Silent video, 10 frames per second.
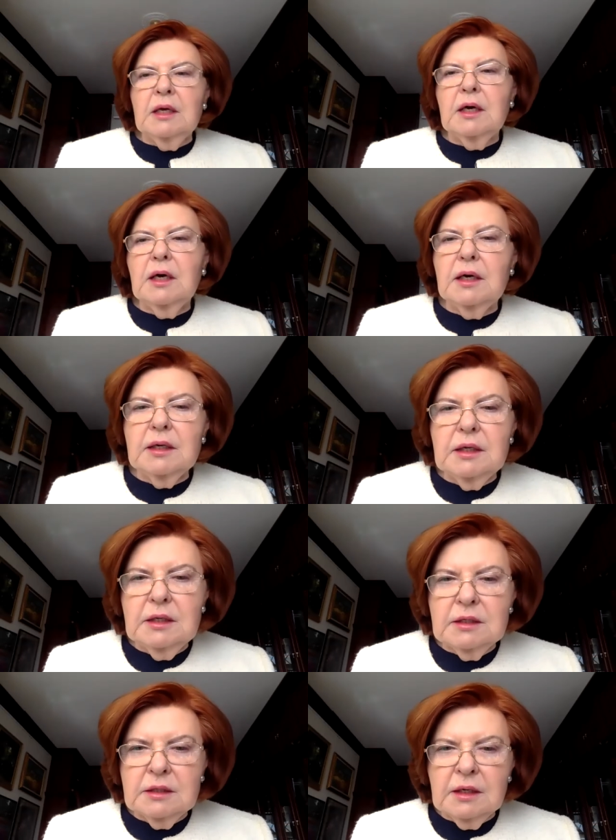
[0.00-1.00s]

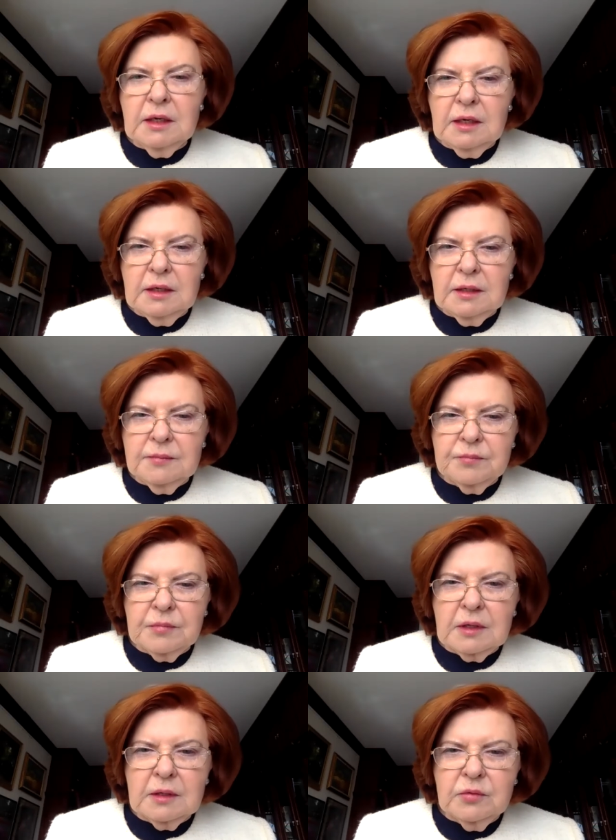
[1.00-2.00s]

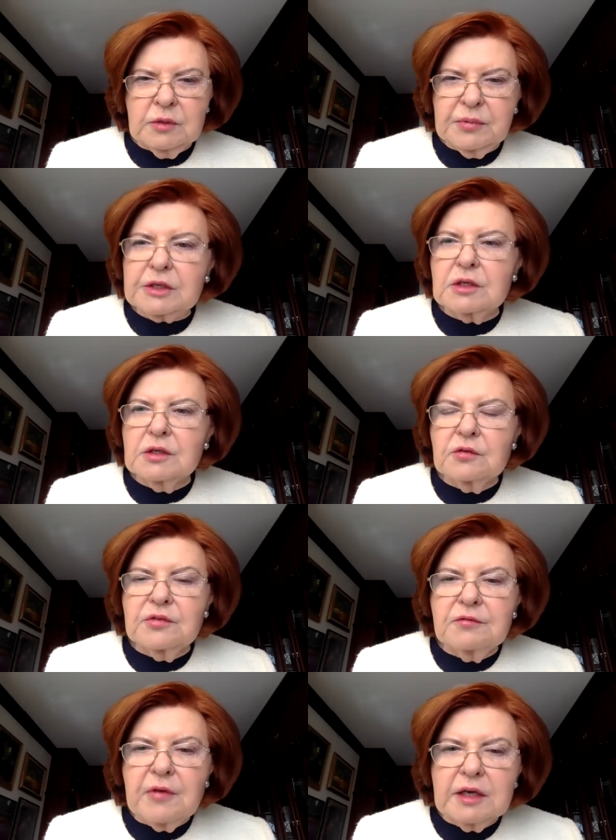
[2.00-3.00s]
with the presence of
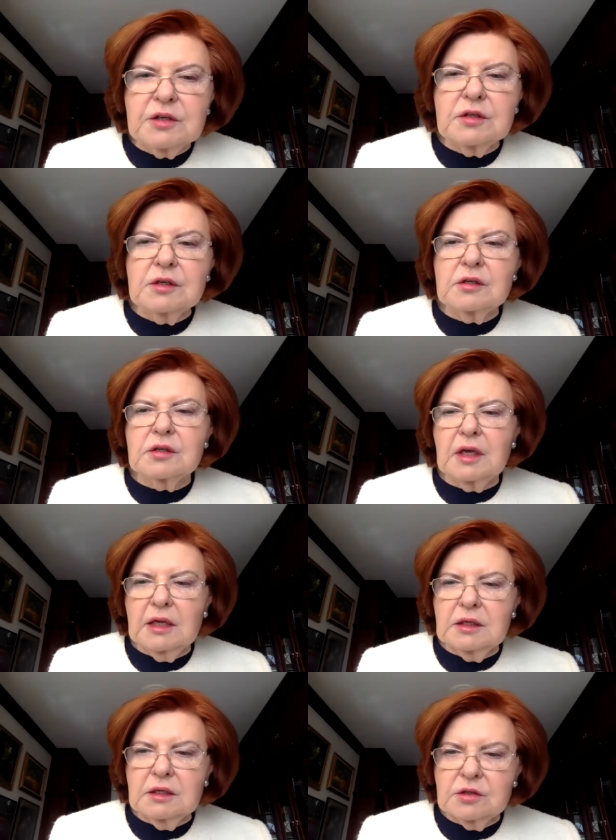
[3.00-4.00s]
advisors
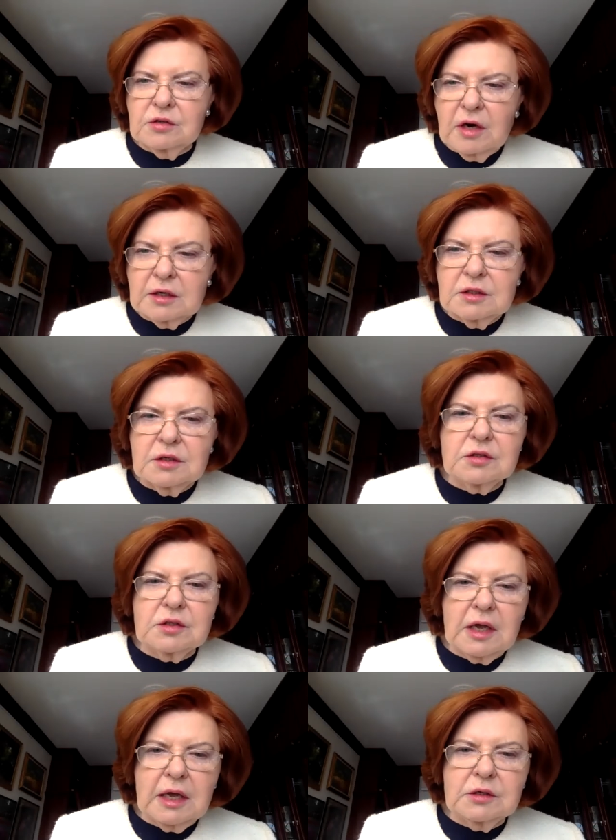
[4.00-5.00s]
and instructors
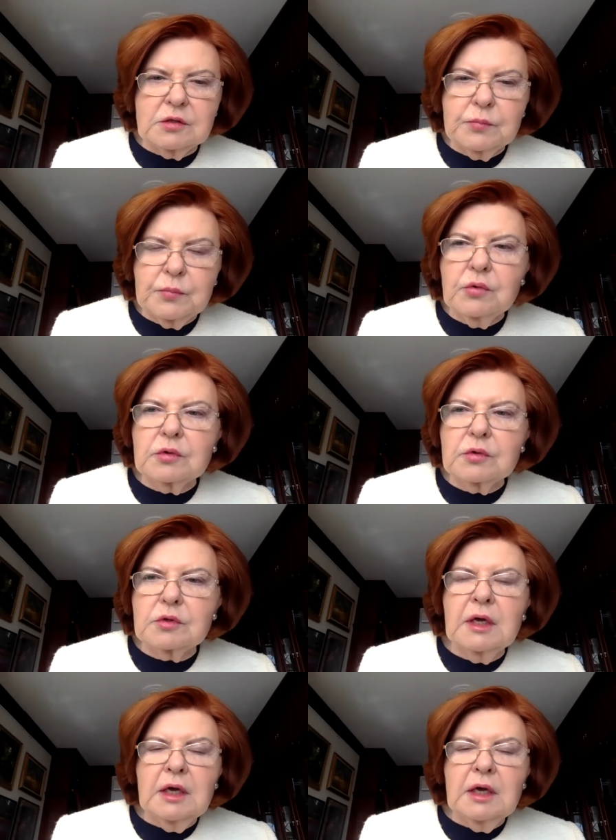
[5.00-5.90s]
and support